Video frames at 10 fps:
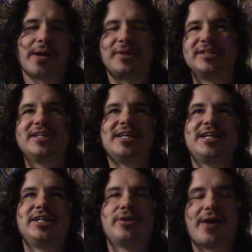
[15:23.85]
I mean,
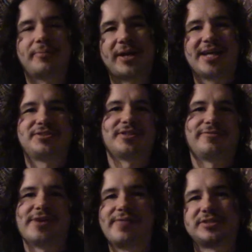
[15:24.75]
you know, everybody has their
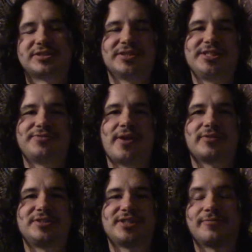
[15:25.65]
favorites and least
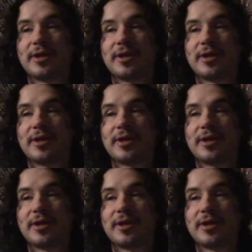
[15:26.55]
favorites and stuff.